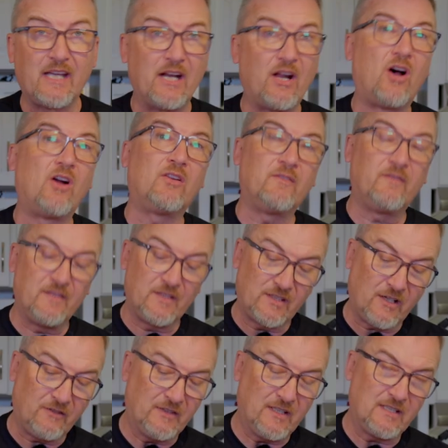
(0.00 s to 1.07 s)
and all of the
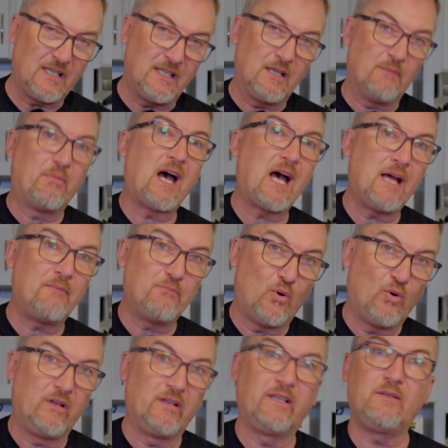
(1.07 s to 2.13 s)
stuff that's in the pot
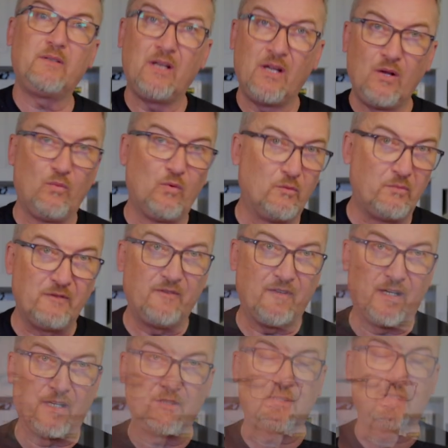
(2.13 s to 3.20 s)
boiling will be
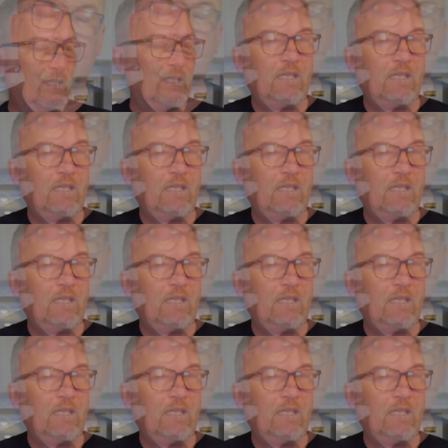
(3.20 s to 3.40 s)
finished.